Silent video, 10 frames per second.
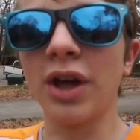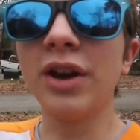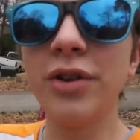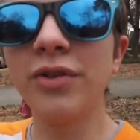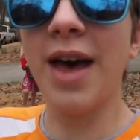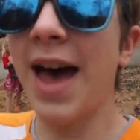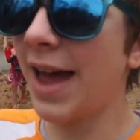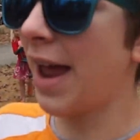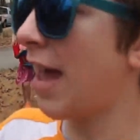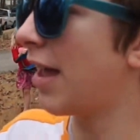Gonna do
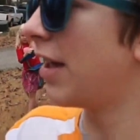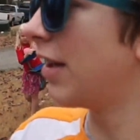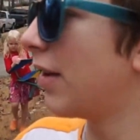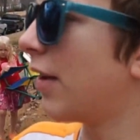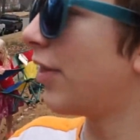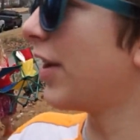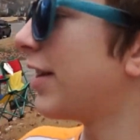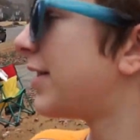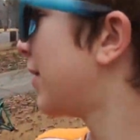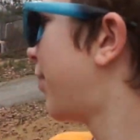that. I
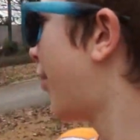think it's the